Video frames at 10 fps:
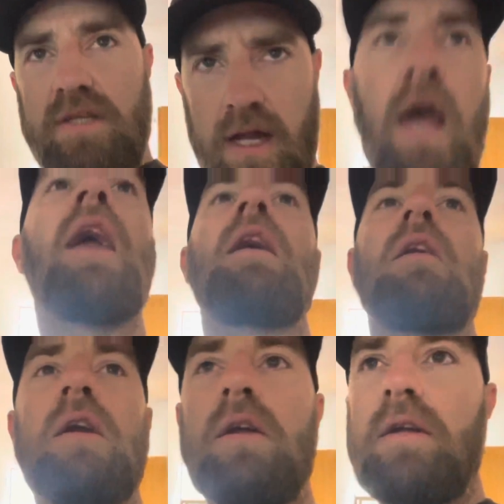and I hate
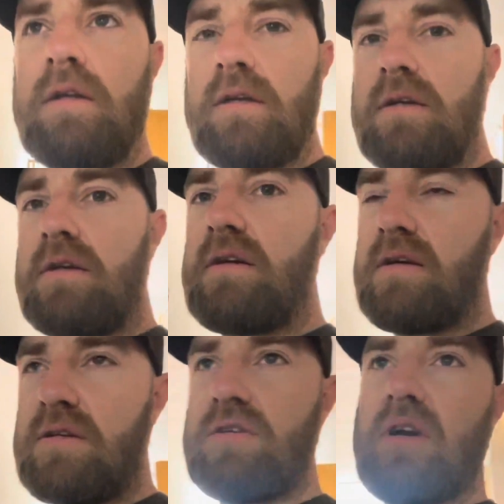her.
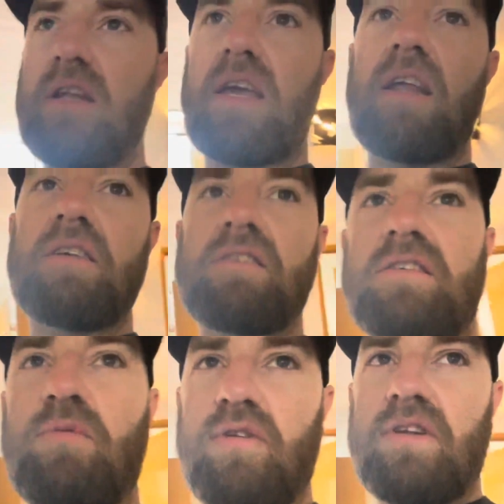She tried to get us
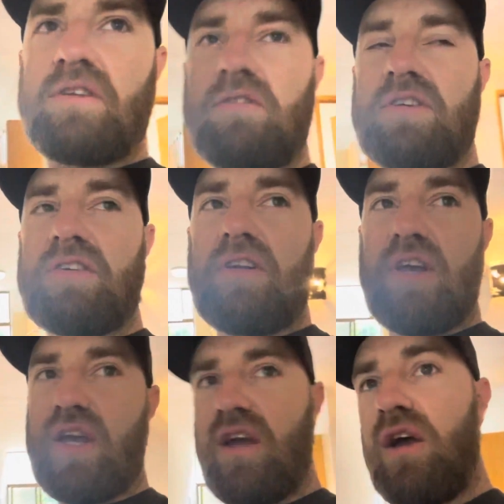this morning too. She's all
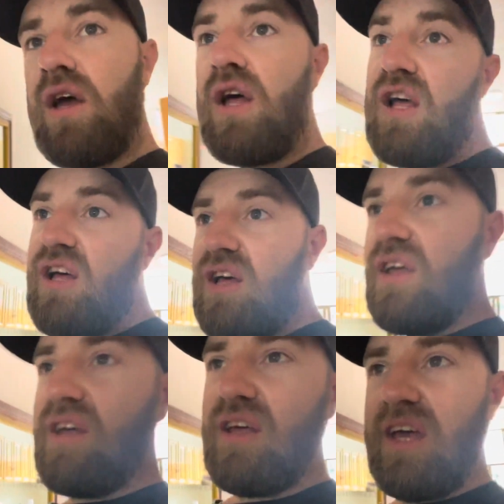like,
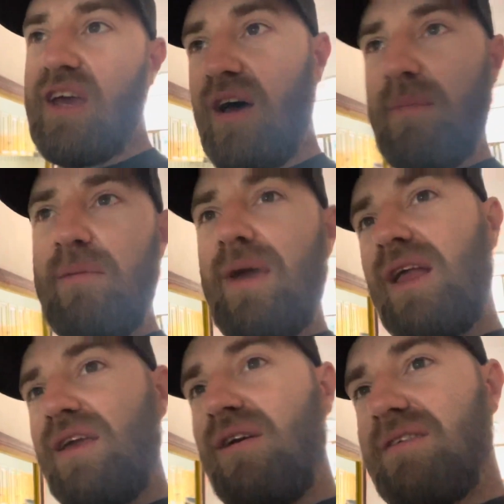oh, I got my
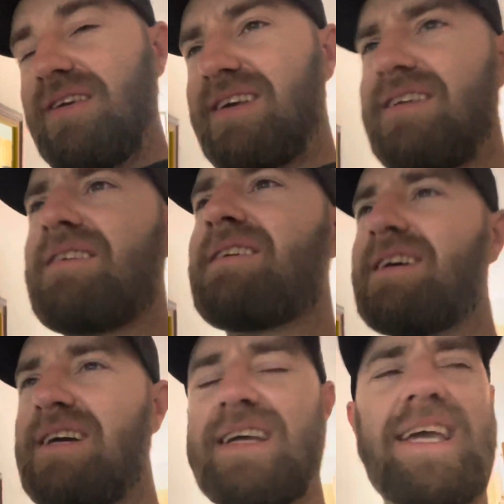menu. It's like,
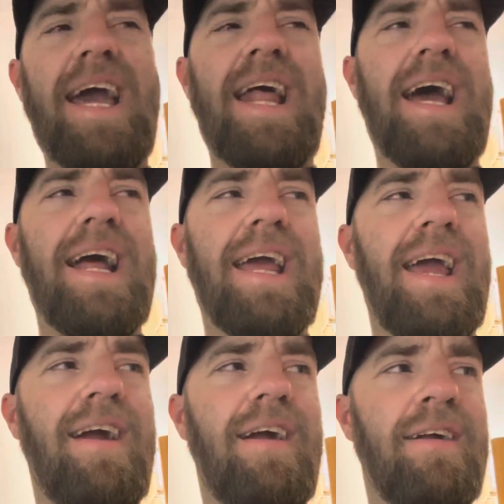get out of
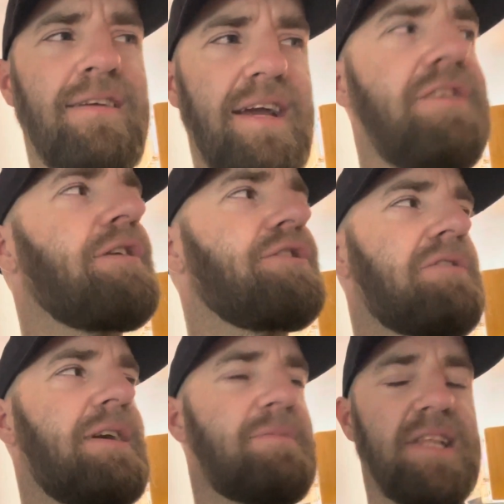here. In your
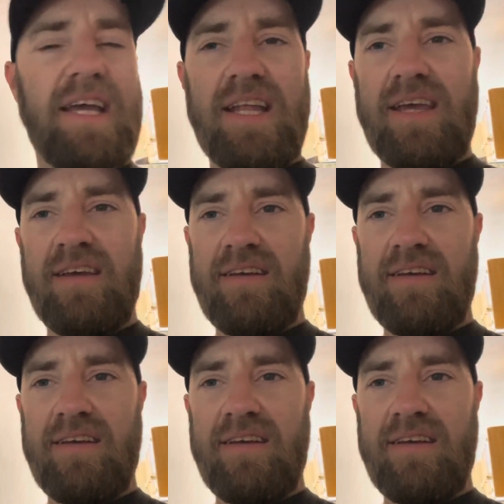dreams, lady.